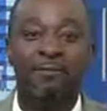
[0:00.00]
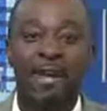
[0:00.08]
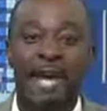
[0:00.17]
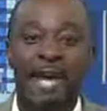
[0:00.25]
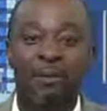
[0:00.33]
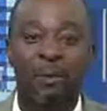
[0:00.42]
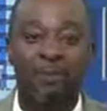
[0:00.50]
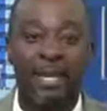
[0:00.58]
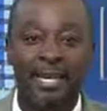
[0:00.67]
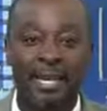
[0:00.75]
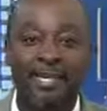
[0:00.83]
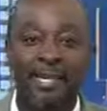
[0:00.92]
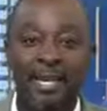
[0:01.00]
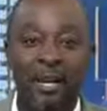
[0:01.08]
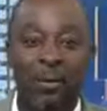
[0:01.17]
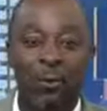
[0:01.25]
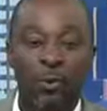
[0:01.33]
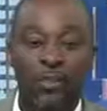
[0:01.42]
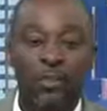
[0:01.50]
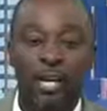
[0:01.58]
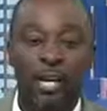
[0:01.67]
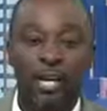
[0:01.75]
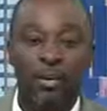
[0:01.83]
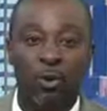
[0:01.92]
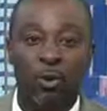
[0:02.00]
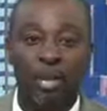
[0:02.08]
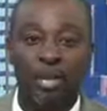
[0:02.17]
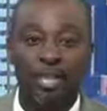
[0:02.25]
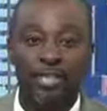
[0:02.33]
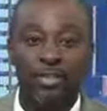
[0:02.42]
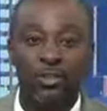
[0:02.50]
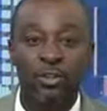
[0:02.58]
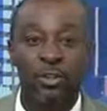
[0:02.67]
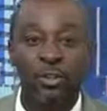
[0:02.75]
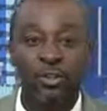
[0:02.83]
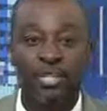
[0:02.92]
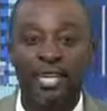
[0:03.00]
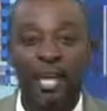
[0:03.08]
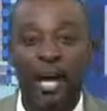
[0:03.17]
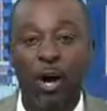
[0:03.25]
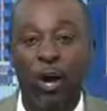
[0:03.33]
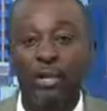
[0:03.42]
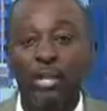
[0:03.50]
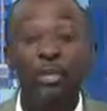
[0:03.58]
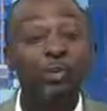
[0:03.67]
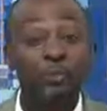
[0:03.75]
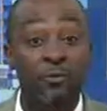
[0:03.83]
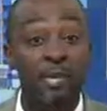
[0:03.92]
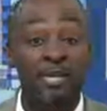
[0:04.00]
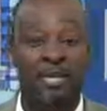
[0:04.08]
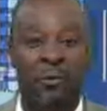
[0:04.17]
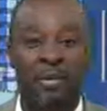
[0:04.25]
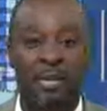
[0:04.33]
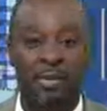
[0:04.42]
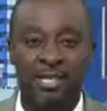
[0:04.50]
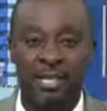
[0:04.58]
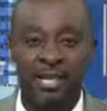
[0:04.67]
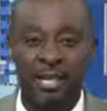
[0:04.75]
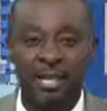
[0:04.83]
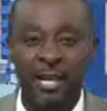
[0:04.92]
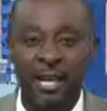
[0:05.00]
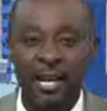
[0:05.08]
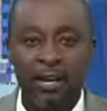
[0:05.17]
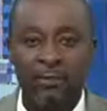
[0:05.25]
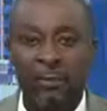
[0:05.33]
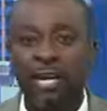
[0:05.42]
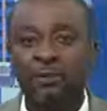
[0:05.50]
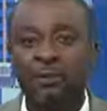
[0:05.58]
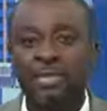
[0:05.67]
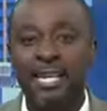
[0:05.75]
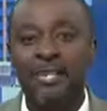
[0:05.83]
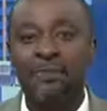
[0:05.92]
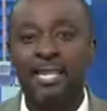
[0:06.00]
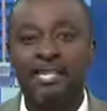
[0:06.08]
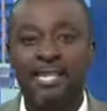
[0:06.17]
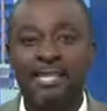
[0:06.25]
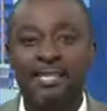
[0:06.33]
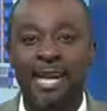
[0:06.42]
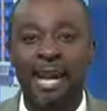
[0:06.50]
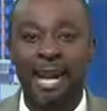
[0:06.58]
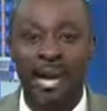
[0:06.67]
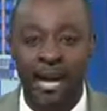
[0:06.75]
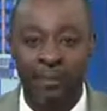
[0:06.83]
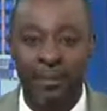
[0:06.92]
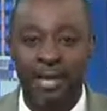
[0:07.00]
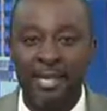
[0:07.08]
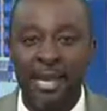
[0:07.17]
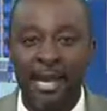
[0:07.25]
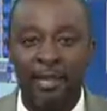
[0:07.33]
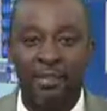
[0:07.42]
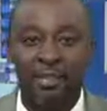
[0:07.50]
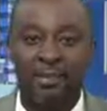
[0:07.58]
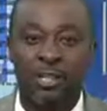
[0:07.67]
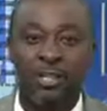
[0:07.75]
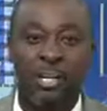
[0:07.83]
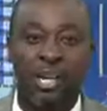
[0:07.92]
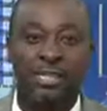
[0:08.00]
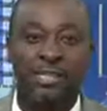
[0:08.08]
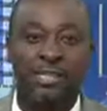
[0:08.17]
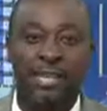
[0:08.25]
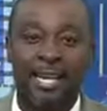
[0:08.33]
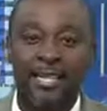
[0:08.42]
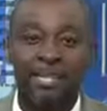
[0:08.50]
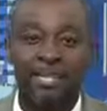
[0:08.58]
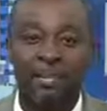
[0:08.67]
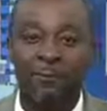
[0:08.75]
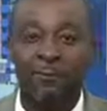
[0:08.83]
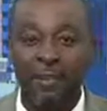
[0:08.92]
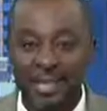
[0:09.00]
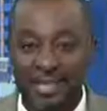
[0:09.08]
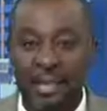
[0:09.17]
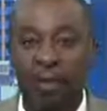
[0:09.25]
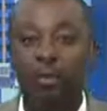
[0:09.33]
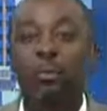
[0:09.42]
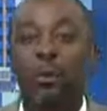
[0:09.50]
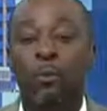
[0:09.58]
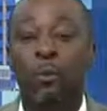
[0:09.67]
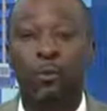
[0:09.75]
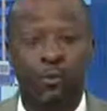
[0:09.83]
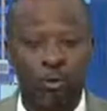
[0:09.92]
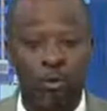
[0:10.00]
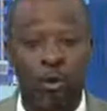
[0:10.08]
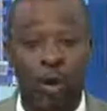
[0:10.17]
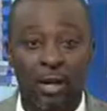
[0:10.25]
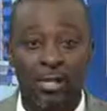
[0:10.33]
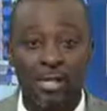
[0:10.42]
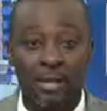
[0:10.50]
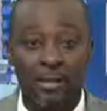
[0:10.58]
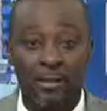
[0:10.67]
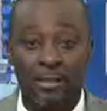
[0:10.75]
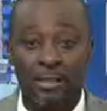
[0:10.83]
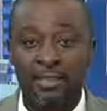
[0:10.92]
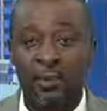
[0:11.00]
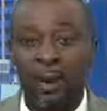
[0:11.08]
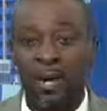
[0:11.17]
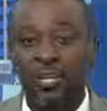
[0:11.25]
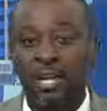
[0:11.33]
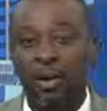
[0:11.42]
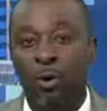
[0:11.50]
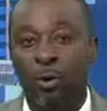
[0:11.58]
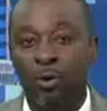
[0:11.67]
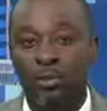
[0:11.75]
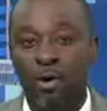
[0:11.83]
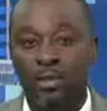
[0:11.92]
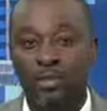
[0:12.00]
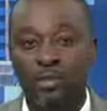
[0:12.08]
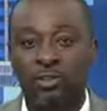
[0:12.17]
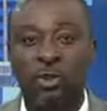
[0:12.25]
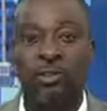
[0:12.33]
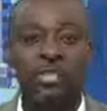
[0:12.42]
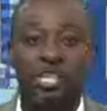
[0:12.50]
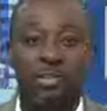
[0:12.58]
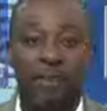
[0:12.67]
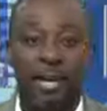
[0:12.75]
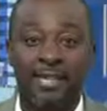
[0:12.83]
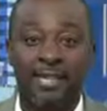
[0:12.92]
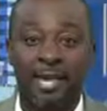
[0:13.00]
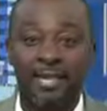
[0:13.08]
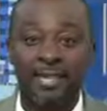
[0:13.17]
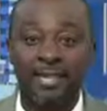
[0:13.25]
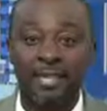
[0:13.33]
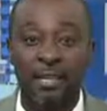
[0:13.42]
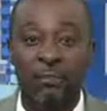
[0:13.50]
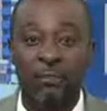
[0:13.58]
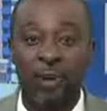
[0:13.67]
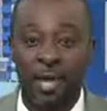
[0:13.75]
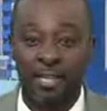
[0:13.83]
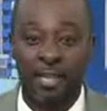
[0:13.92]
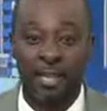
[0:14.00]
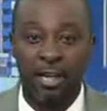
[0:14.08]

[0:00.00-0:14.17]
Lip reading: and we begin with your latest news here on Newsfeed, the PM edition. Vlakfontein residents are up in arms after charges against Fita Kuphe were withdrawn. The 61-year-old was the sole suspect in the bludgeoning